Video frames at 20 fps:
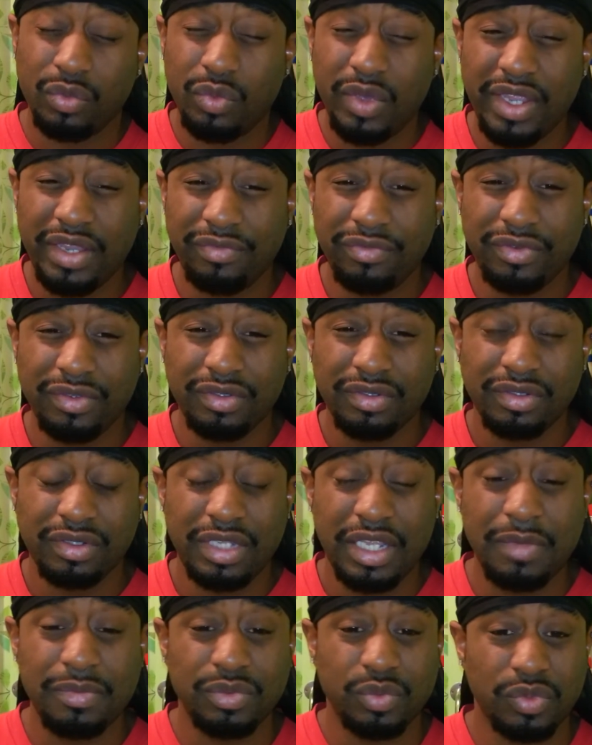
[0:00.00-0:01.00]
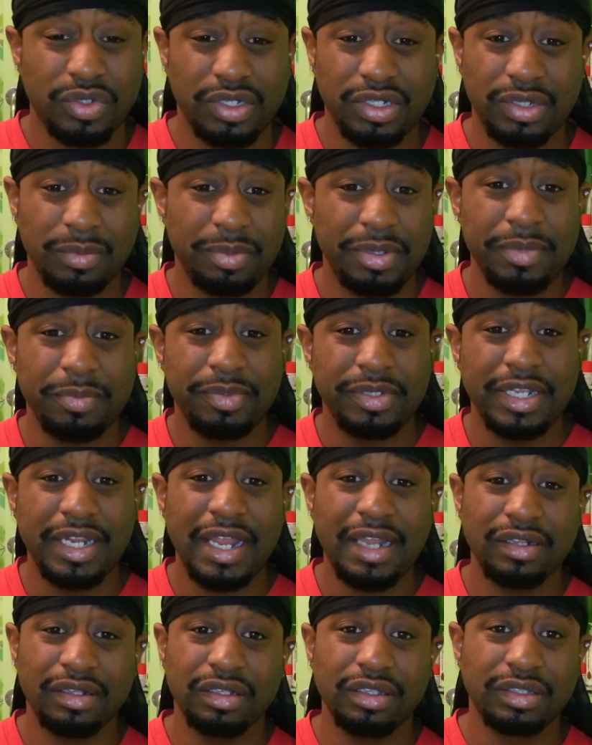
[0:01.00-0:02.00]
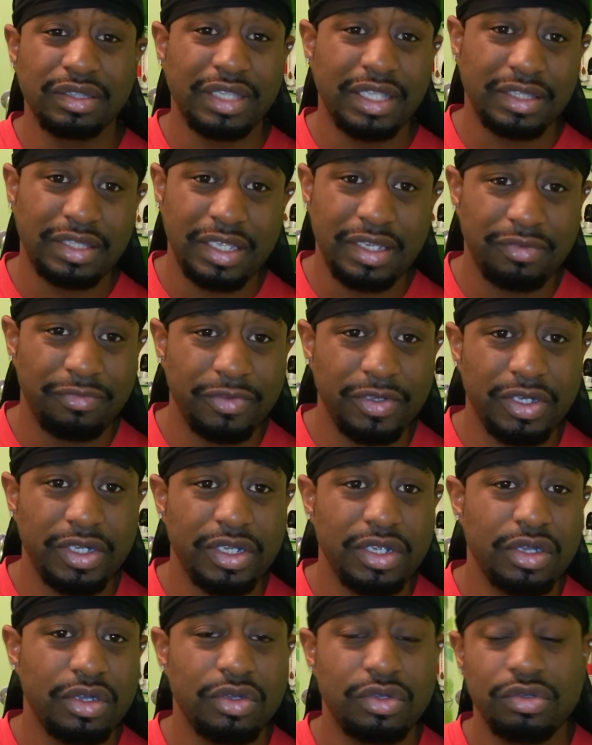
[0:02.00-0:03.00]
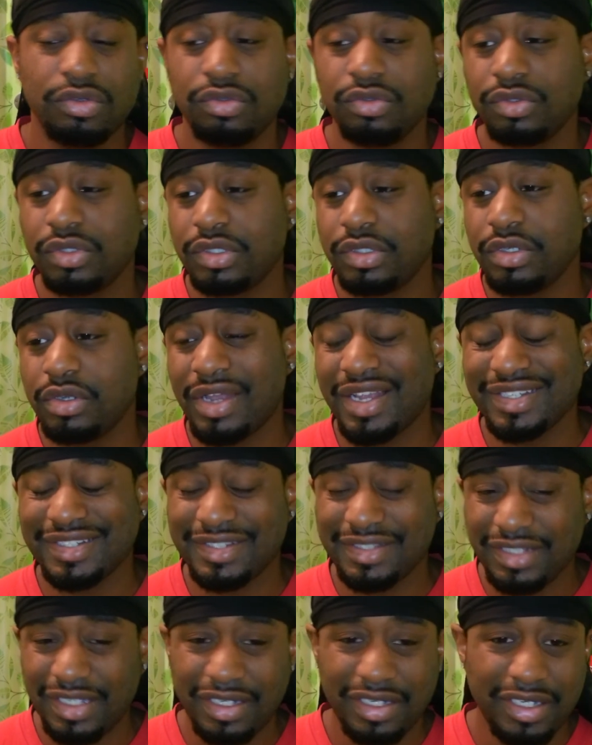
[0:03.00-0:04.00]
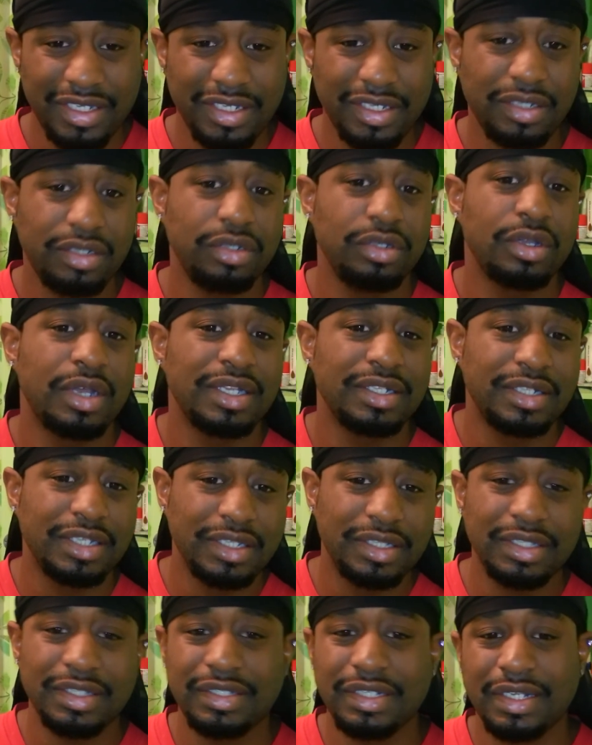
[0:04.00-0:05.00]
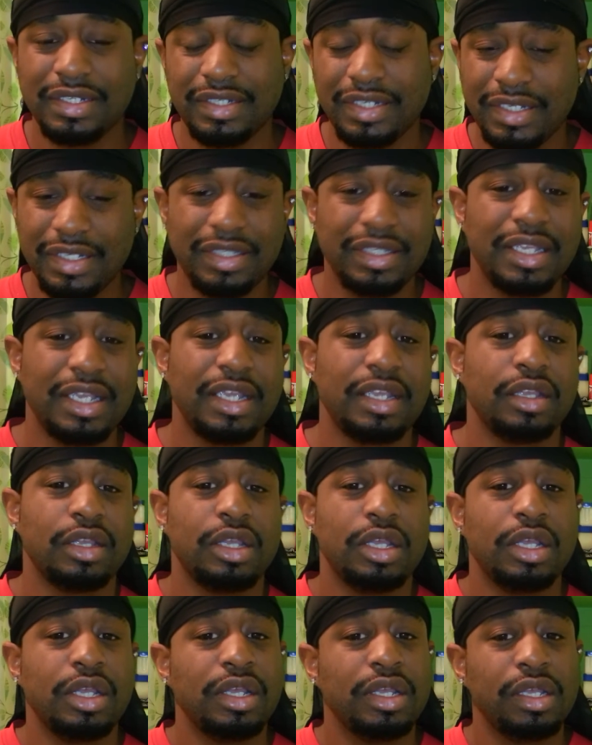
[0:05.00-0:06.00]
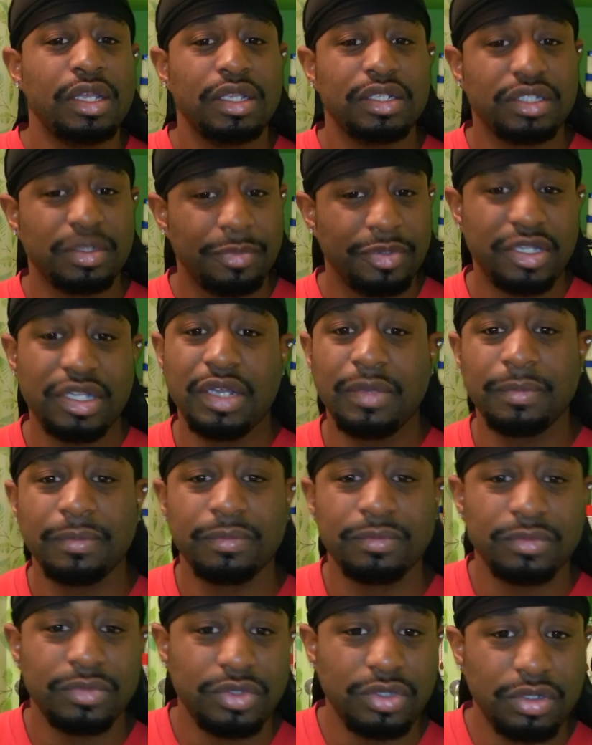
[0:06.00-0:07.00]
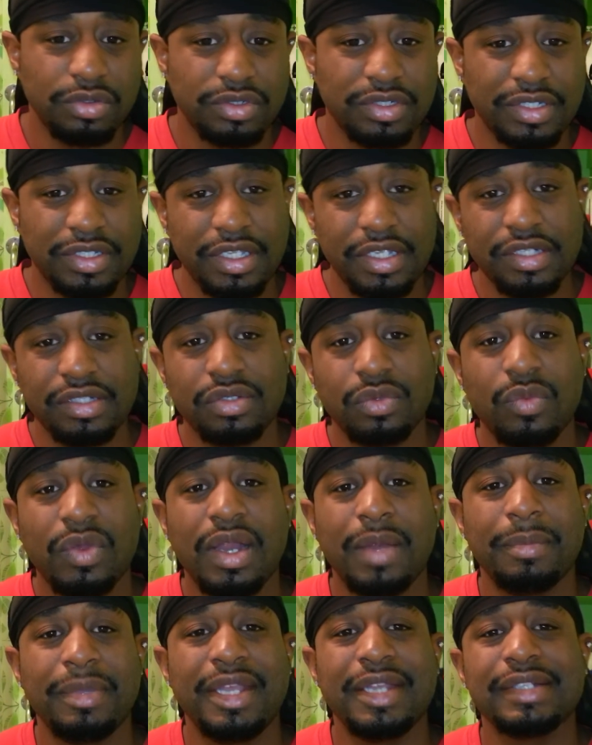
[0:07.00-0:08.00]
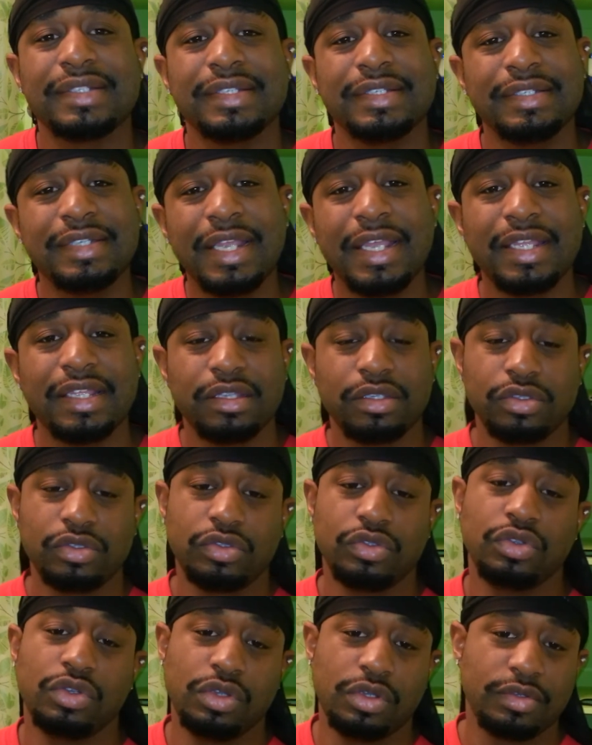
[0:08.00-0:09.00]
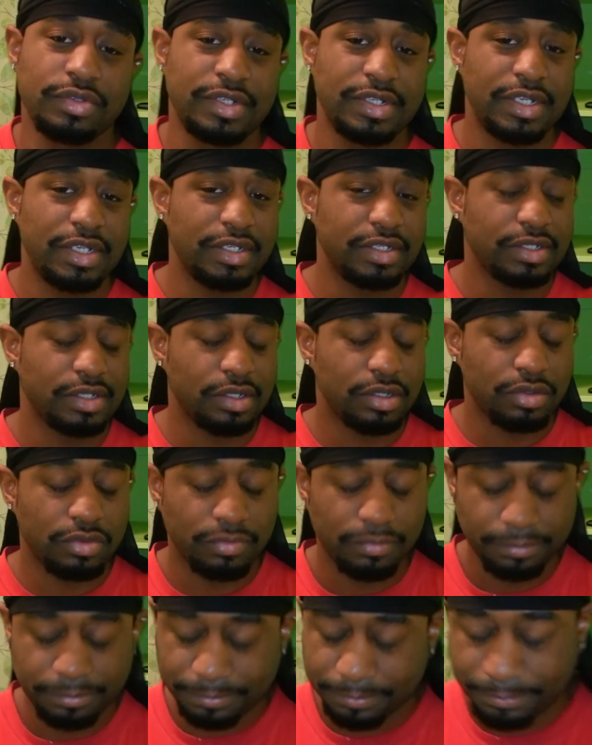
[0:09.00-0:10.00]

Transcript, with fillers: waving, he was one of the people that I looked at their videos, you know, I studied, you know, I did this, I did that to become, you know, to get to where I'm at today. You know what I'm saying? So